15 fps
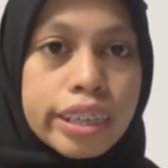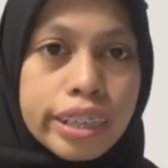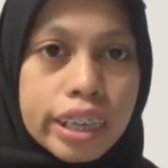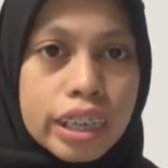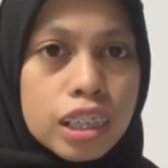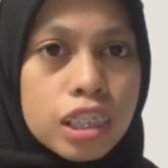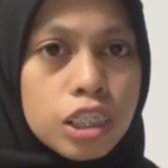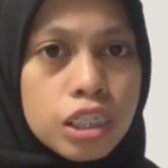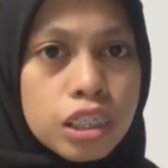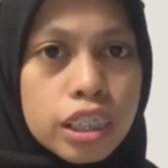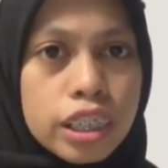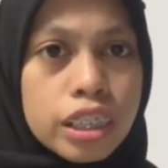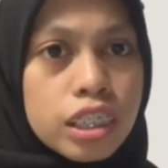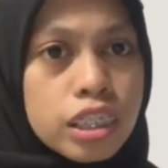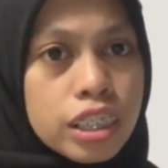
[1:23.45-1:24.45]
Okay,
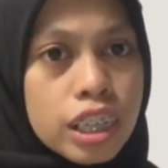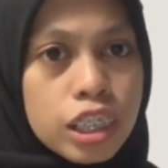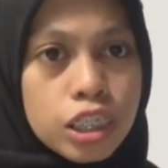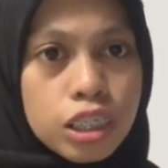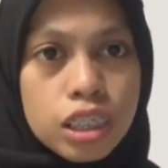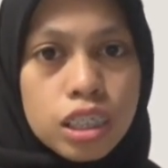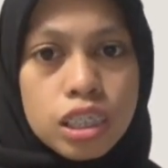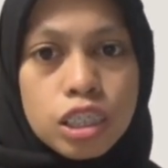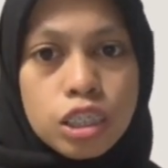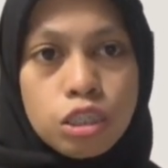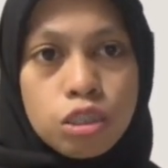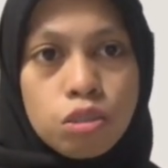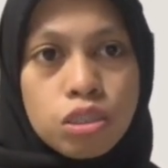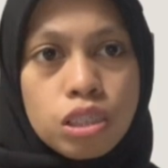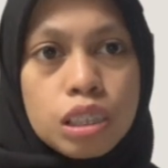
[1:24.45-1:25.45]
in this section, it
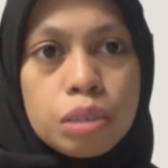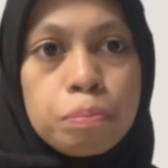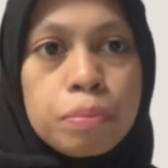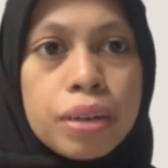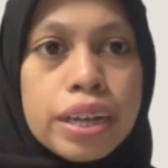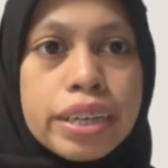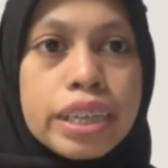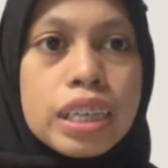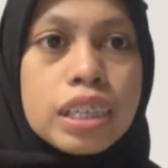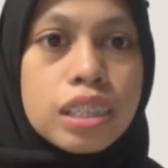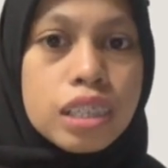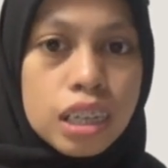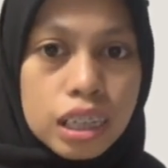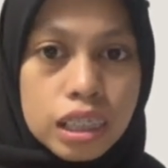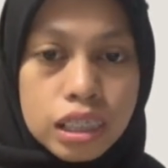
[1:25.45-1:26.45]
shows the part that is
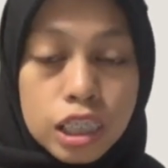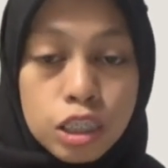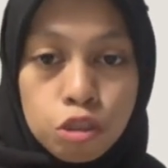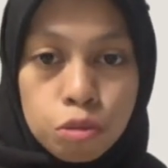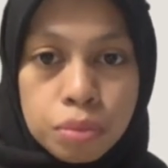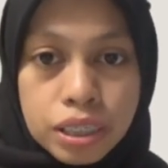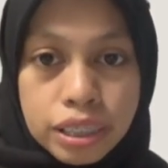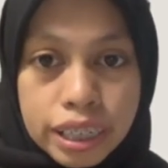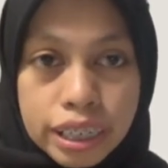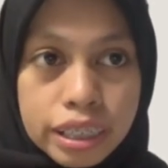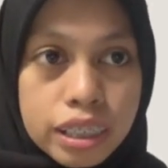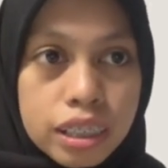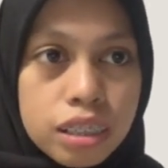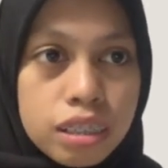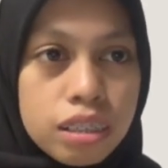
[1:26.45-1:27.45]
selected to be
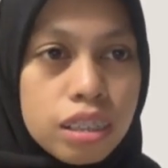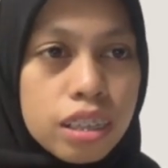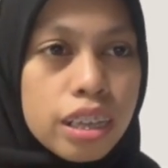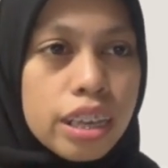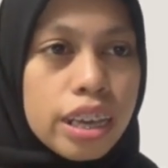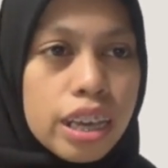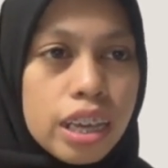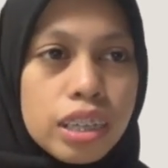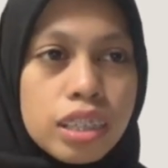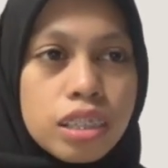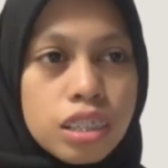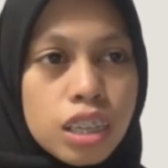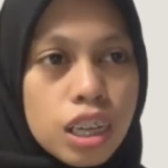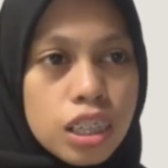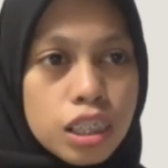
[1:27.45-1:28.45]
studied and
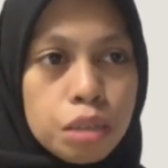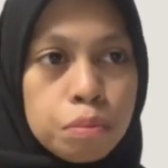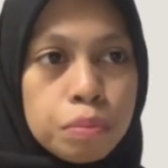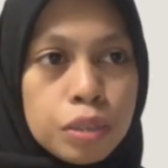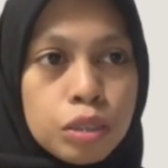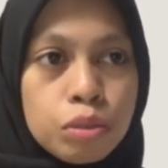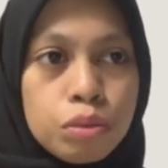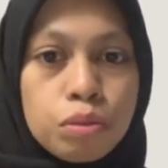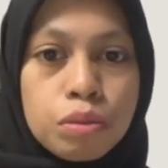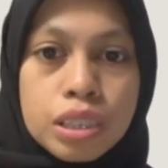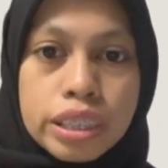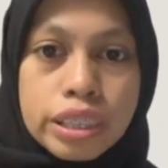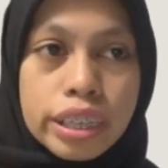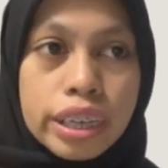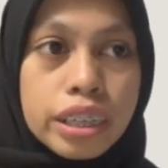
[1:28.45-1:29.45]
discussed upon to
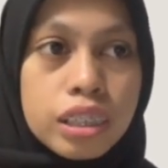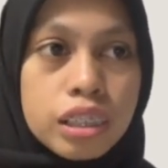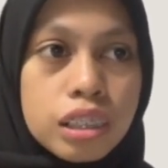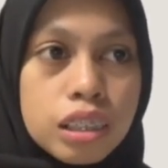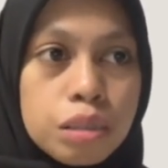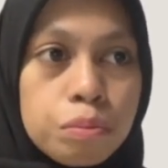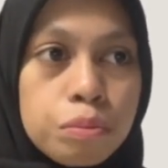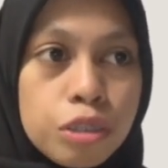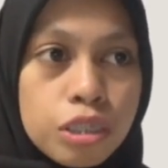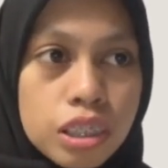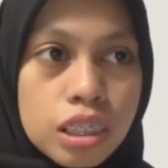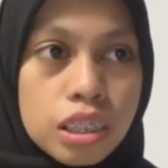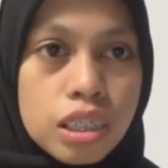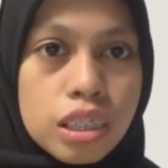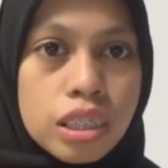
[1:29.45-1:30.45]
decide the
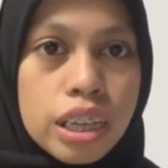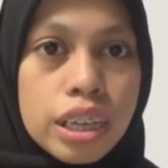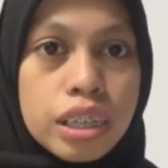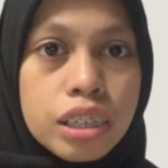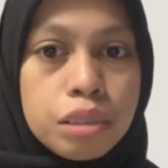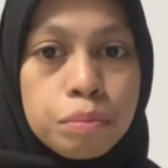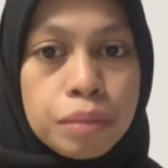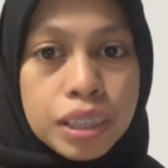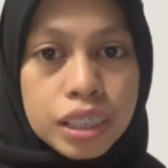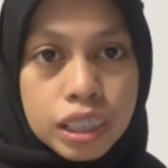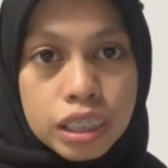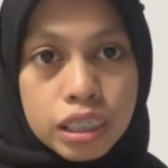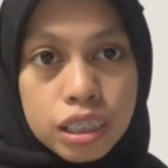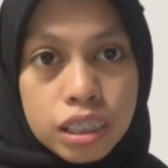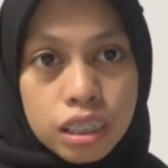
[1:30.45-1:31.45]
processes and the
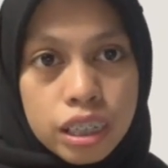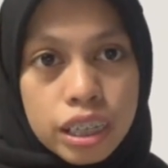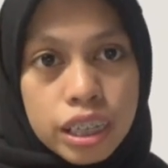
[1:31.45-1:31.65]
material